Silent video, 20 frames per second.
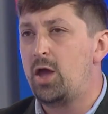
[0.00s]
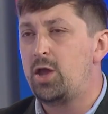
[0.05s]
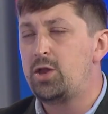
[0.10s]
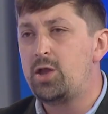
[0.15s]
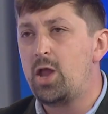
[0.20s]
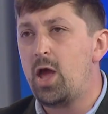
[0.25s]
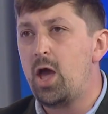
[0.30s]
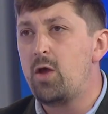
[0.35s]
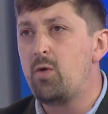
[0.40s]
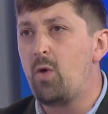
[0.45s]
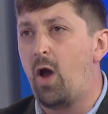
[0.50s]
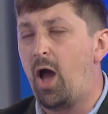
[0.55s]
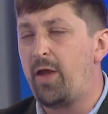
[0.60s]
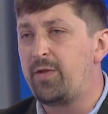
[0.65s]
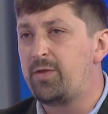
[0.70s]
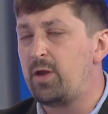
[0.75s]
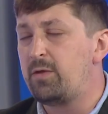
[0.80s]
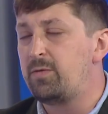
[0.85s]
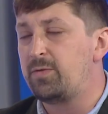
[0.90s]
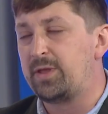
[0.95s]
No, I
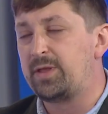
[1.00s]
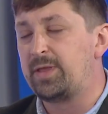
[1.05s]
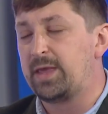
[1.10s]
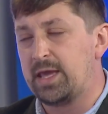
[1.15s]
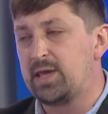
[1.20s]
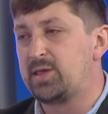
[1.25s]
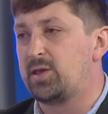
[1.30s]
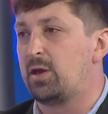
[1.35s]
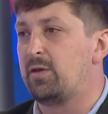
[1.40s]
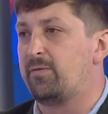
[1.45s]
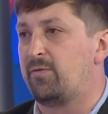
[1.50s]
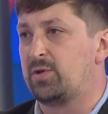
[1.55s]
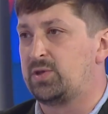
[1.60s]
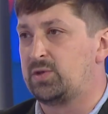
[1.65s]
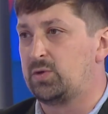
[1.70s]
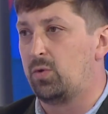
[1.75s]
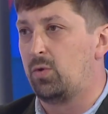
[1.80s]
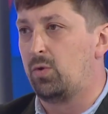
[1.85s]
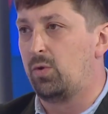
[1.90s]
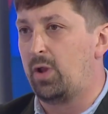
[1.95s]
don't think it is over
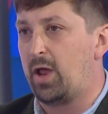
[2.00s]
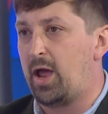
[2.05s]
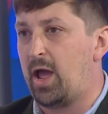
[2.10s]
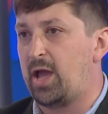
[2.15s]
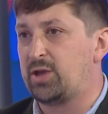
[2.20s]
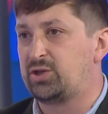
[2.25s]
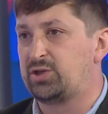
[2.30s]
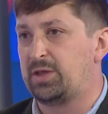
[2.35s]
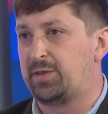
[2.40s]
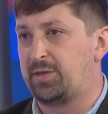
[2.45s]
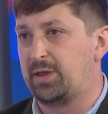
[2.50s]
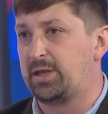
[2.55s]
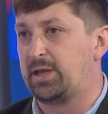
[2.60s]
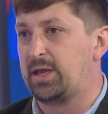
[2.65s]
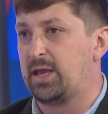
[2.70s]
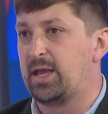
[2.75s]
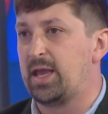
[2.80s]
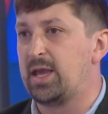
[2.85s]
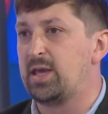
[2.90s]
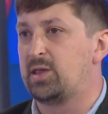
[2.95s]
at all. I actually think
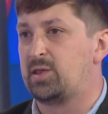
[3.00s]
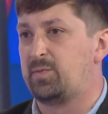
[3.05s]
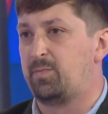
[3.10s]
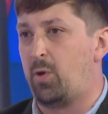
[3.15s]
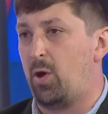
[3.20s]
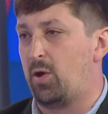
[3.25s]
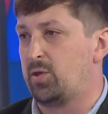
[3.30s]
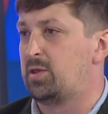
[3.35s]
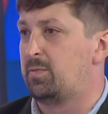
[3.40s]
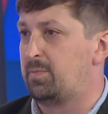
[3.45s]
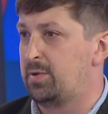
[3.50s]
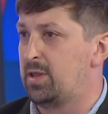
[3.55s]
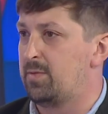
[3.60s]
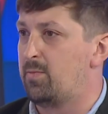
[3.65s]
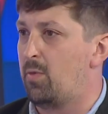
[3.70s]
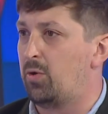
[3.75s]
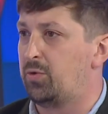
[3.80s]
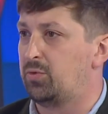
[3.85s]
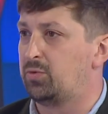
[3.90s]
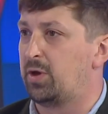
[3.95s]
it is possibly the
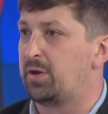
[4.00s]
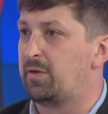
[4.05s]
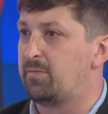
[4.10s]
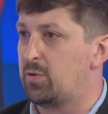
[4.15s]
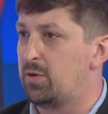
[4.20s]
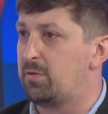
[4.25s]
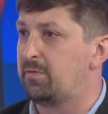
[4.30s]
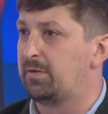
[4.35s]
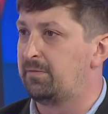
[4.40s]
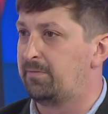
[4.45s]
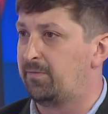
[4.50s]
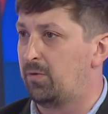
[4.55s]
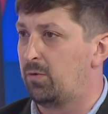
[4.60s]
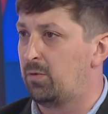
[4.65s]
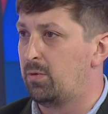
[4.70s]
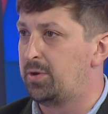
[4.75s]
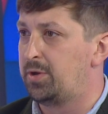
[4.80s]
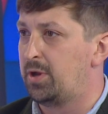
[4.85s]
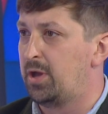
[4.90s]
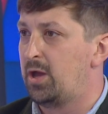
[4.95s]
model kind of moving
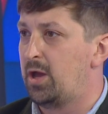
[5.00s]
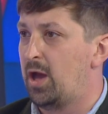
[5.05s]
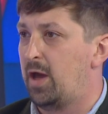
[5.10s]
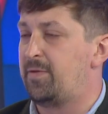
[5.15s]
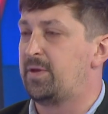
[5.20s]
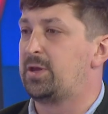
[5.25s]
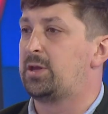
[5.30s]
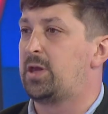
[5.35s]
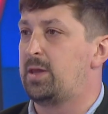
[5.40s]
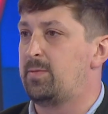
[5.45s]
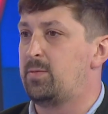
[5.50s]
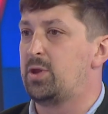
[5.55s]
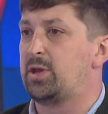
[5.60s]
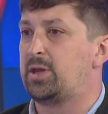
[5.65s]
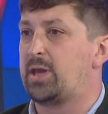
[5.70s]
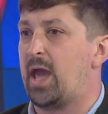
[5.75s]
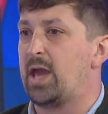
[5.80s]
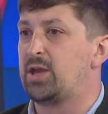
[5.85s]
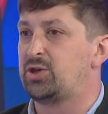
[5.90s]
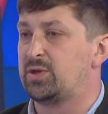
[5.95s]
forward. I think
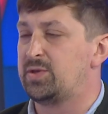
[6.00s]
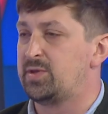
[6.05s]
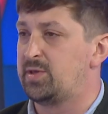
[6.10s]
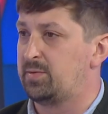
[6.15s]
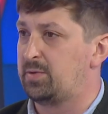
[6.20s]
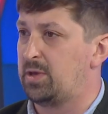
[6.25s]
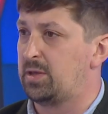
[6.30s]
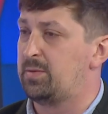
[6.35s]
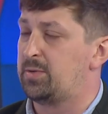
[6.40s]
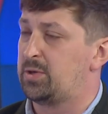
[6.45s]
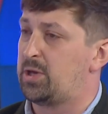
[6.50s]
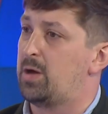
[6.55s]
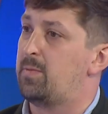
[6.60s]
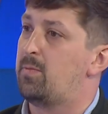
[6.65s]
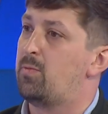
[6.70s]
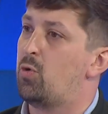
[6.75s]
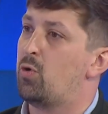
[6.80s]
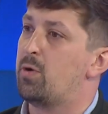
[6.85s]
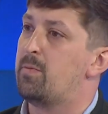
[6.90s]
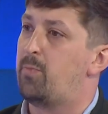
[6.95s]
communications are going to become
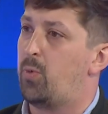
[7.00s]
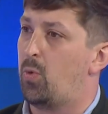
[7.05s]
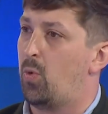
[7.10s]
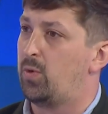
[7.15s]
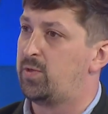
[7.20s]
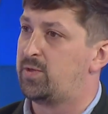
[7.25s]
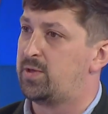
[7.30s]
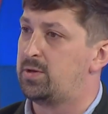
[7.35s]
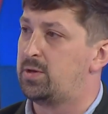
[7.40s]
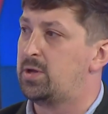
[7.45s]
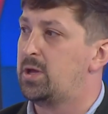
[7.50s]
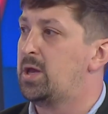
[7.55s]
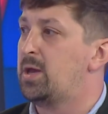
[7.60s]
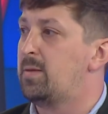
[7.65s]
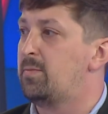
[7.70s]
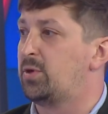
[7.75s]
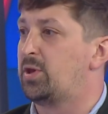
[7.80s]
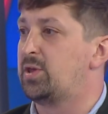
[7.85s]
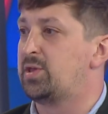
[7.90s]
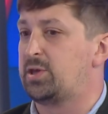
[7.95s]
more important
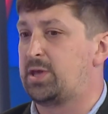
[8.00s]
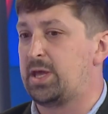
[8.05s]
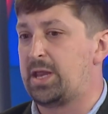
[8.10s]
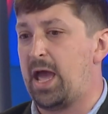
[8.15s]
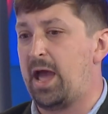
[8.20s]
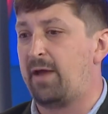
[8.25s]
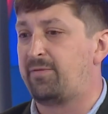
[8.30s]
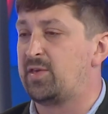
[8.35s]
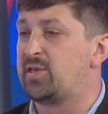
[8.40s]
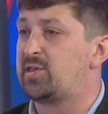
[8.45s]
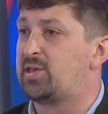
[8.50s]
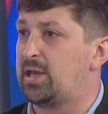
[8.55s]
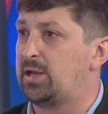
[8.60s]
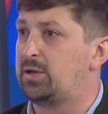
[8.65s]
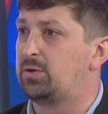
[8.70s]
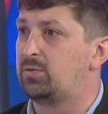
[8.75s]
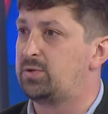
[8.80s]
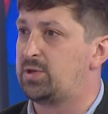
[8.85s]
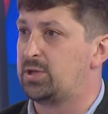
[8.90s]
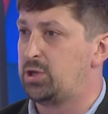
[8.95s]
because you're going to have to
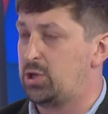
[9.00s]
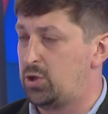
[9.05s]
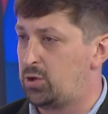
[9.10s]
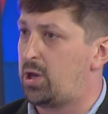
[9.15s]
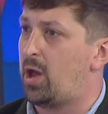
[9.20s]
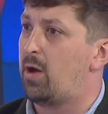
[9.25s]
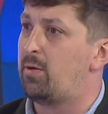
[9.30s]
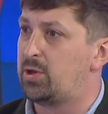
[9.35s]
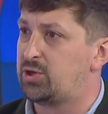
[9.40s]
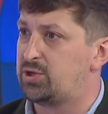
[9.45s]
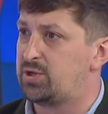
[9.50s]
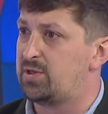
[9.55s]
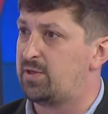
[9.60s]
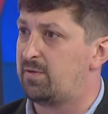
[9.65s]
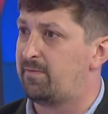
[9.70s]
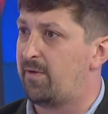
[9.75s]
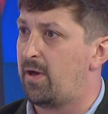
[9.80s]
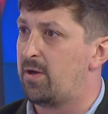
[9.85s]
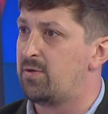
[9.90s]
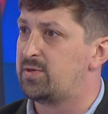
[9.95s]
signal to new coalitions
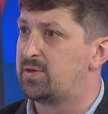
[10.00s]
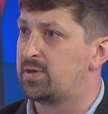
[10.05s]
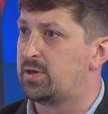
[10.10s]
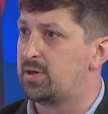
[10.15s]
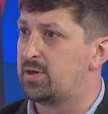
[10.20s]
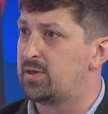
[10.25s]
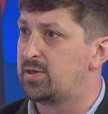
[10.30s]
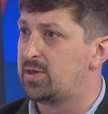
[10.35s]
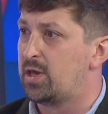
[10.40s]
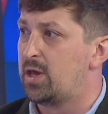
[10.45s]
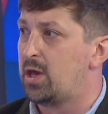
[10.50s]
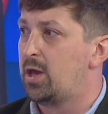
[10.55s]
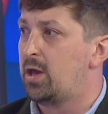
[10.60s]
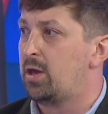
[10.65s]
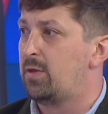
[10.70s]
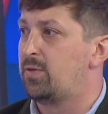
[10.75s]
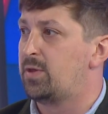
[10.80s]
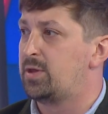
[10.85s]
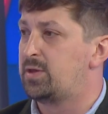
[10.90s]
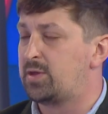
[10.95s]
of voters
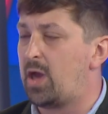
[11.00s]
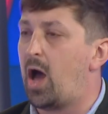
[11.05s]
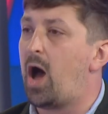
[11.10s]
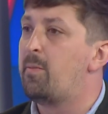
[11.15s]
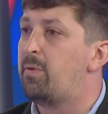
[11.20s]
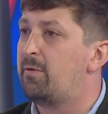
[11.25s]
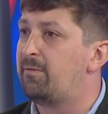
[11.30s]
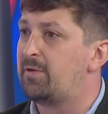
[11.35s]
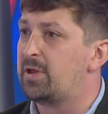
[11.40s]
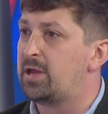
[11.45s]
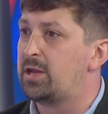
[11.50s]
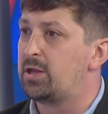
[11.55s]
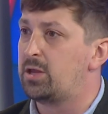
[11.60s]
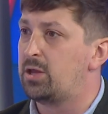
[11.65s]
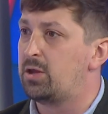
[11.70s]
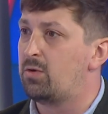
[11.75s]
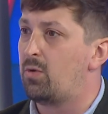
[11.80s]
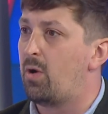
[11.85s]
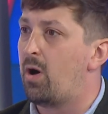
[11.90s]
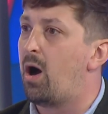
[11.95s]
the type of leader
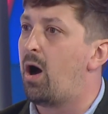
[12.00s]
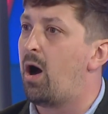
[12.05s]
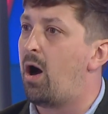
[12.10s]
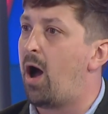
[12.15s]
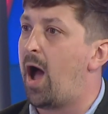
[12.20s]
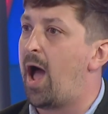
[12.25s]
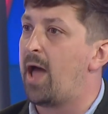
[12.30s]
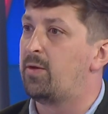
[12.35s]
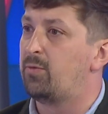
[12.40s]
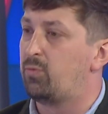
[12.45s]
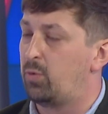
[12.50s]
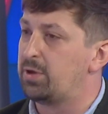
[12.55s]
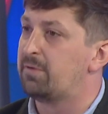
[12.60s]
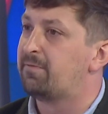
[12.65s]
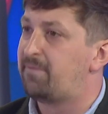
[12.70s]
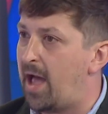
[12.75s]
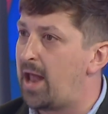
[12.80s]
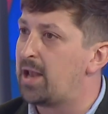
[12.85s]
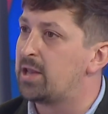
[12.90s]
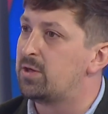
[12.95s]
you are and what your
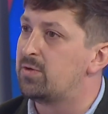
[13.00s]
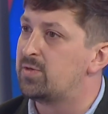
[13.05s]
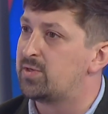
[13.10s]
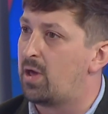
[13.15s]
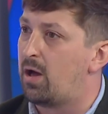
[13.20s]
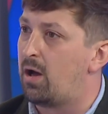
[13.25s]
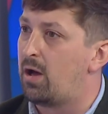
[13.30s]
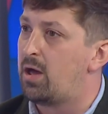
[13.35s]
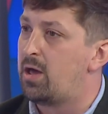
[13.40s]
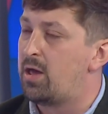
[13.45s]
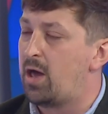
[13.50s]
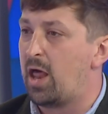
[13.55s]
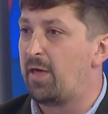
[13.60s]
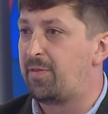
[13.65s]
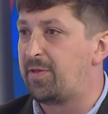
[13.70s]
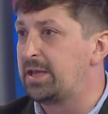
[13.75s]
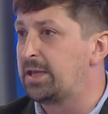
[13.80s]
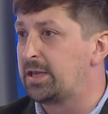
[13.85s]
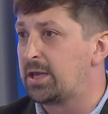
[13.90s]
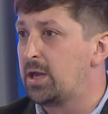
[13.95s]
values are. I
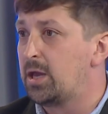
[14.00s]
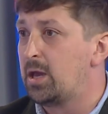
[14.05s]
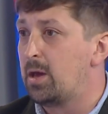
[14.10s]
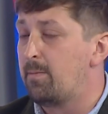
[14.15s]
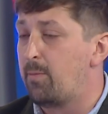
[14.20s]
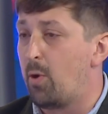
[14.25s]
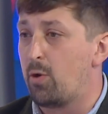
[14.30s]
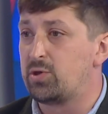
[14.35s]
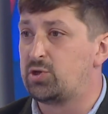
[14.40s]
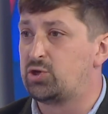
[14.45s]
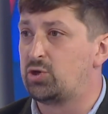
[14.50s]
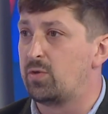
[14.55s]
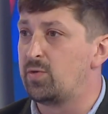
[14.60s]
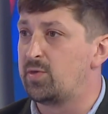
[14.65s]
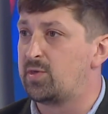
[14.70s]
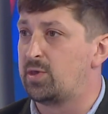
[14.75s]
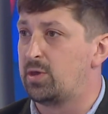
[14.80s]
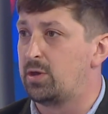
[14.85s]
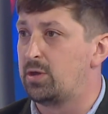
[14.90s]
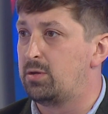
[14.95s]
think Boris
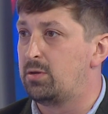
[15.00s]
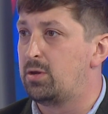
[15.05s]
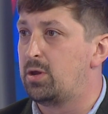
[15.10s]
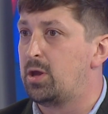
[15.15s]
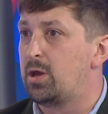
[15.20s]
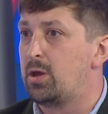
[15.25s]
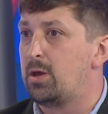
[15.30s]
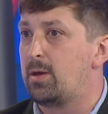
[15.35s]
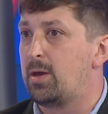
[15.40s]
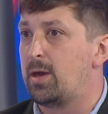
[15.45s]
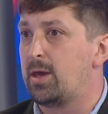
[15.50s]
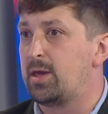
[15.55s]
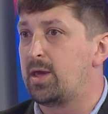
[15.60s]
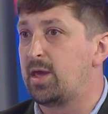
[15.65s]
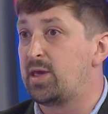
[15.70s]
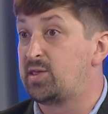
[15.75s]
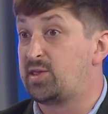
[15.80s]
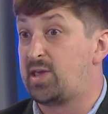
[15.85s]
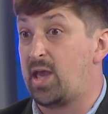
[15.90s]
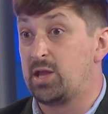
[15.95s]
Johnson
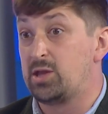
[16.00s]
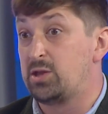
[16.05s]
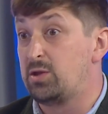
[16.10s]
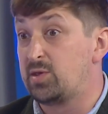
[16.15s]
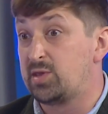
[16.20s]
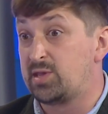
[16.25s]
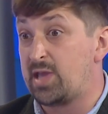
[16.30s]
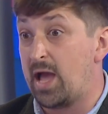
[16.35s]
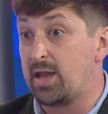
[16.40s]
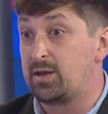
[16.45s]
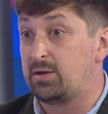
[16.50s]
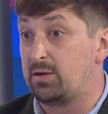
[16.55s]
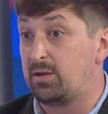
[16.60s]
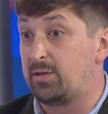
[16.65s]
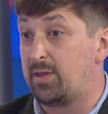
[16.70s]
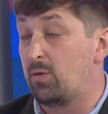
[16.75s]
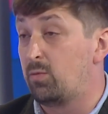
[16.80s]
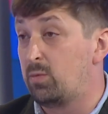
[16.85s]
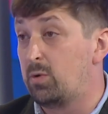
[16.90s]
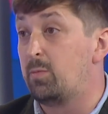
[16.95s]
has set a new standard
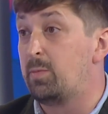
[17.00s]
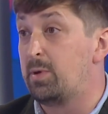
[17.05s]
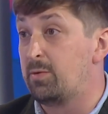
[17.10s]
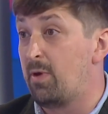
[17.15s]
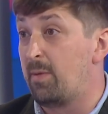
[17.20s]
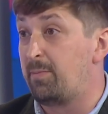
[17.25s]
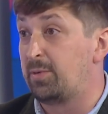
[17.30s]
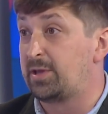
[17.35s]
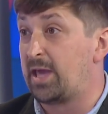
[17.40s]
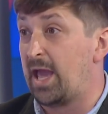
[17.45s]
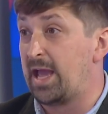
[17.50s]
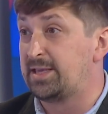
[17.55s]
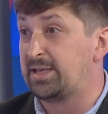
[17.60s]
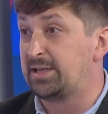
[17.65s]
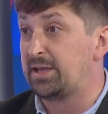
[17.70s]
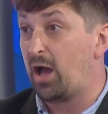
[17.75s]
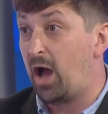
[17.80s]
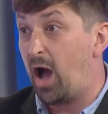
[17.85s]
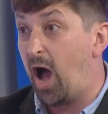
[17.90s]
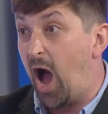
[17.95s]
that will be
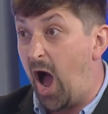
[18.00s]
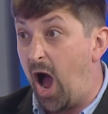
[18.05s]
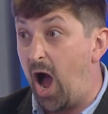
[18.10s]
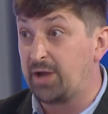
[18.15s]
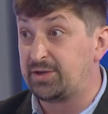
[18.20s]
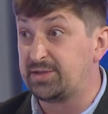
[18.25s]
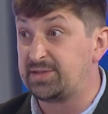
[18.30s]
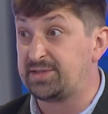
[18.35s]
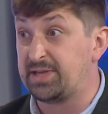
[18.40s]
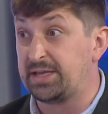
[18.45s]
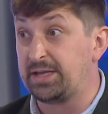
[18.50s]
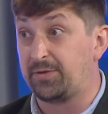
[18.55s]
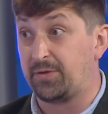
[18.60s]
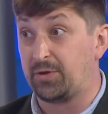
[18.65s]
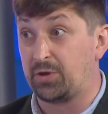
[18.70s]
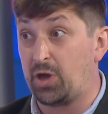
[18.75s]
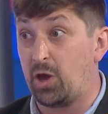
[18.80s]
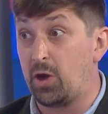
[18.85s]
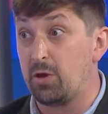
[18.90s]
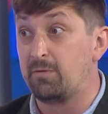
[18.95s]
replicated. I just think
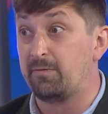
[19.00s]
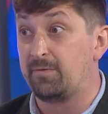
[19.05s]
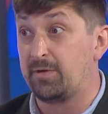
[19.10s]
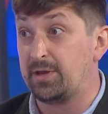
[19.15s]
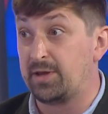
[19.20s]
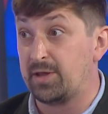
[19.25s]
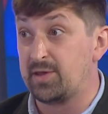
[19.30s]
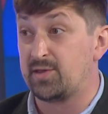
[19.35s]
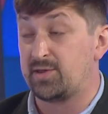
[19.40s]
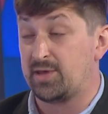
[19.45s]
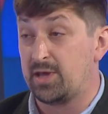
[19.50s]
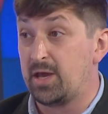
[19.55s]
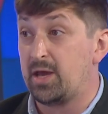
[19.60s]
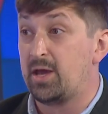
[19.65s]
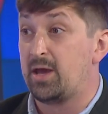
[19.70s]
that COVID has,